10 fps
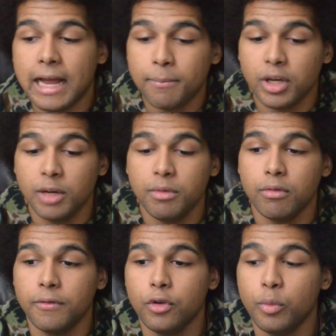I'm going to be
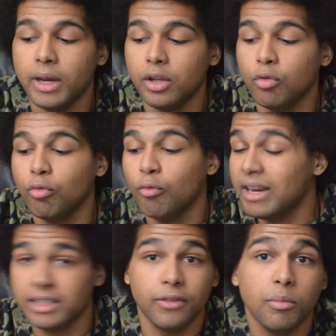reviewing the
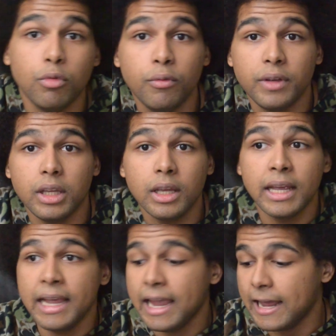rest of the movie
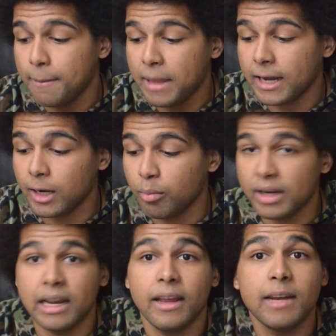and I'm not going to
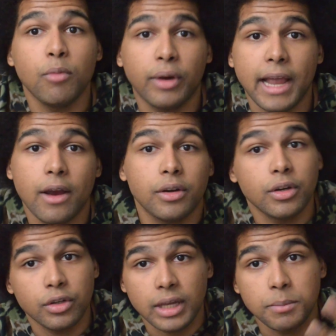break down any more
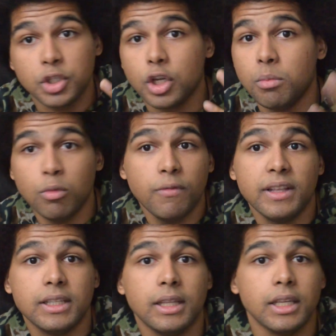characters. I'm just going to move
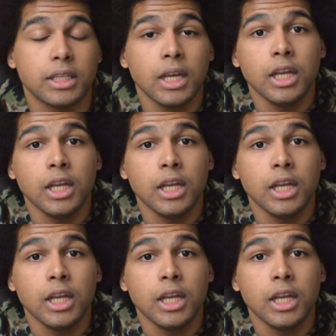into this.